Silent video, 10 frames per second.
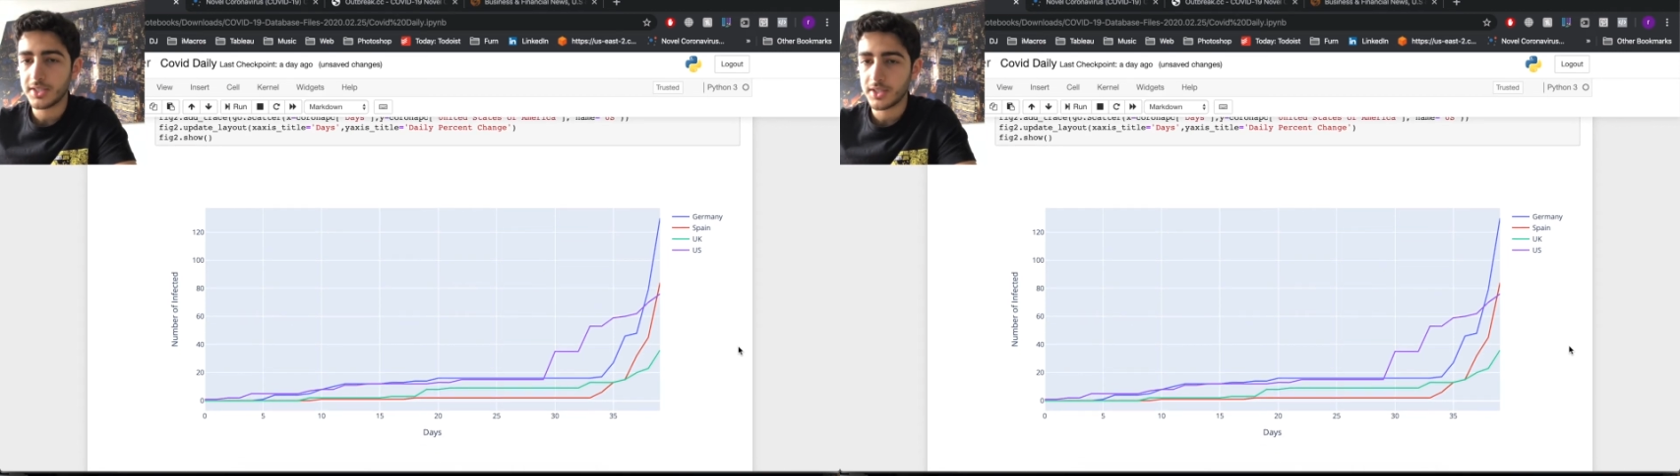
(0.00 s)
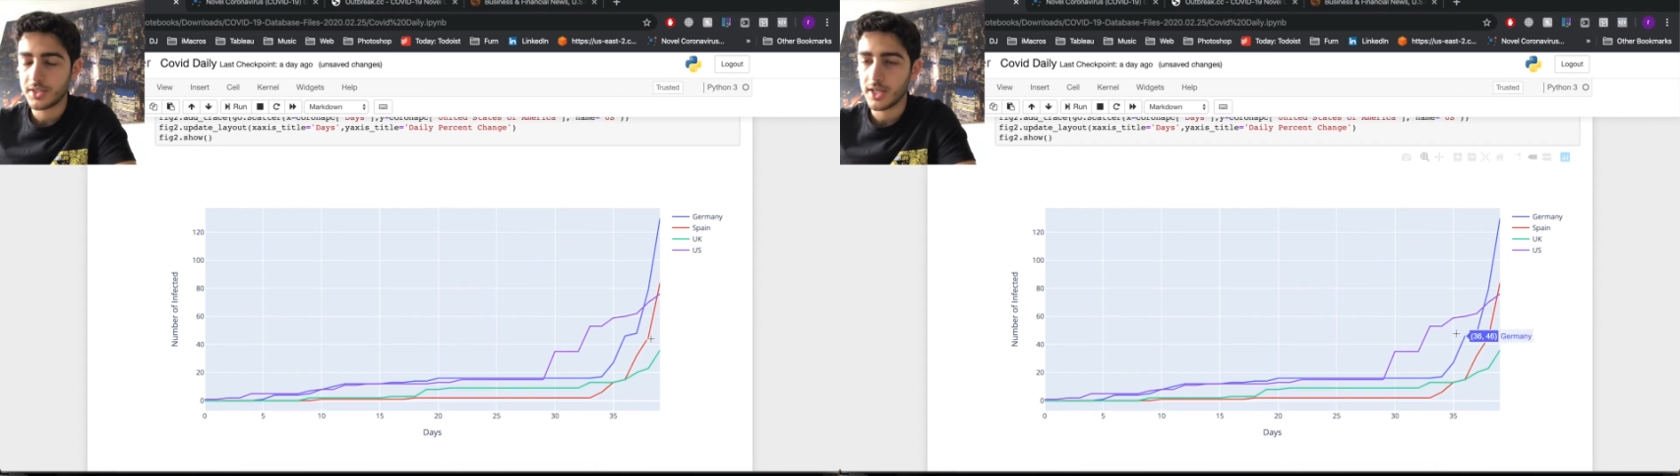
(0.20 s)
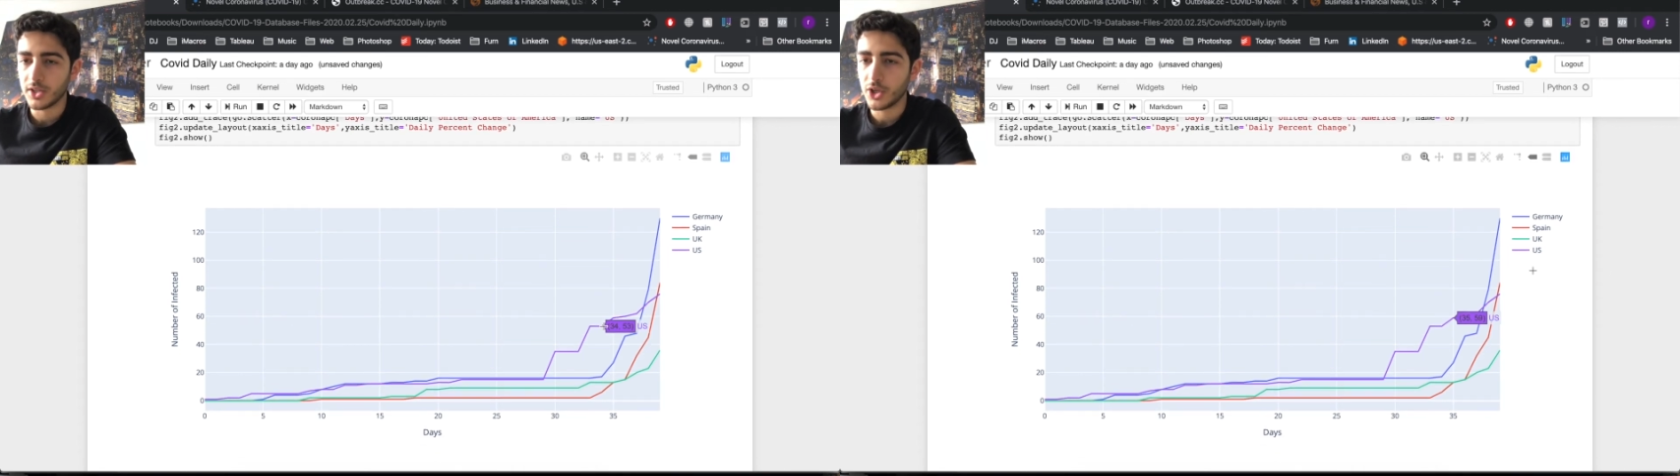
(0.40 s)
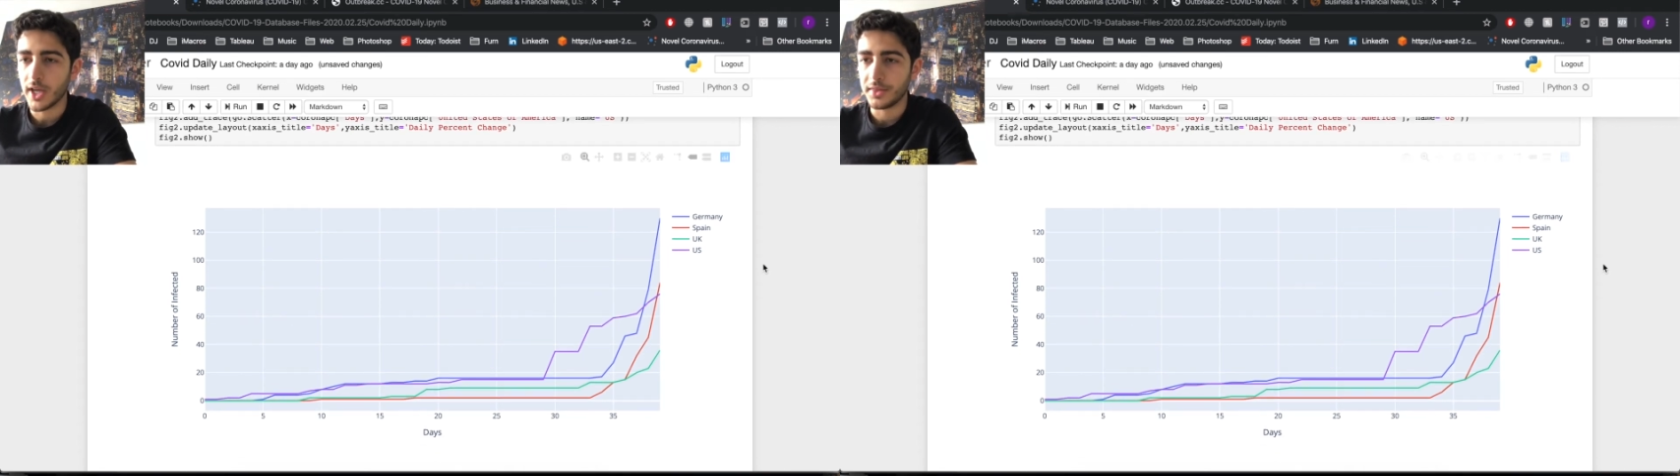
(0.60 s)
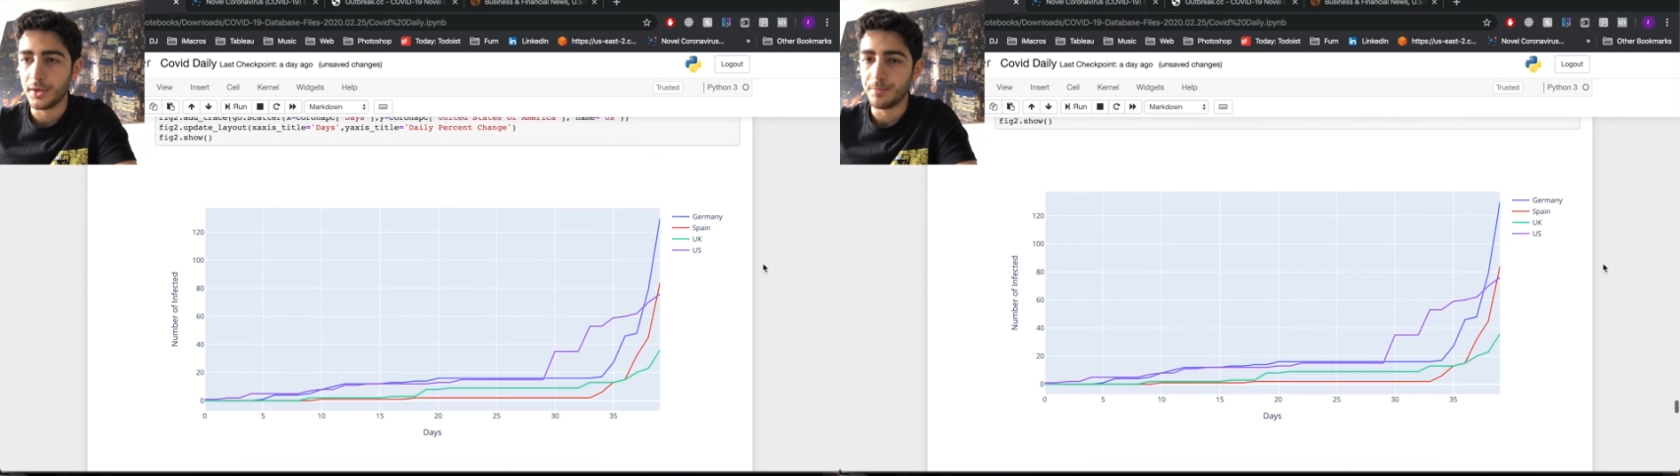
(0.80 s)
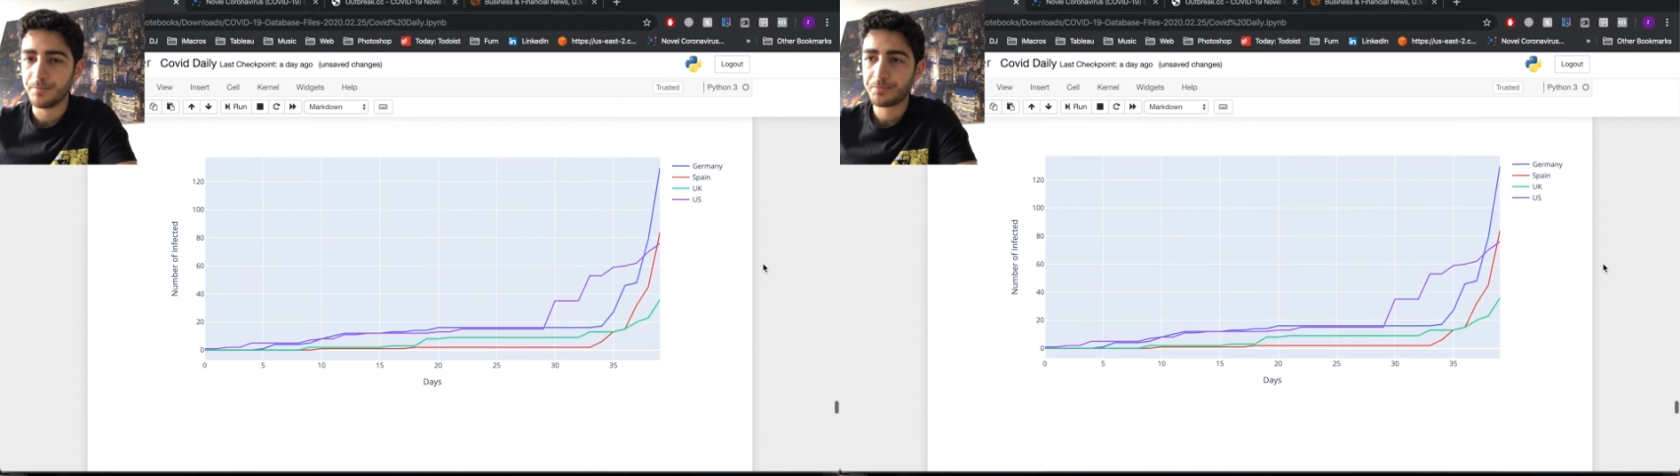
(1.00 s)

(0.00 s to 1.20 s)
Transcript: to take a look at them